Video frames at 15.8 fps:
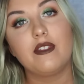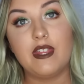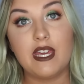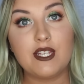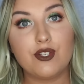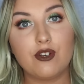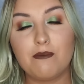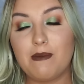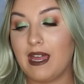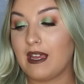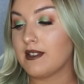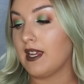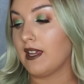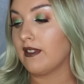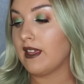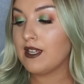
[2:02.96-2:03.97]
these are
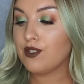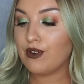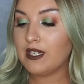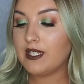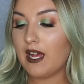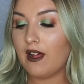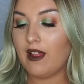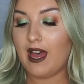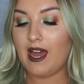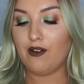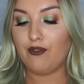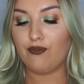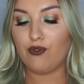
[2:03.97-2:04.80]
amazing. These retail at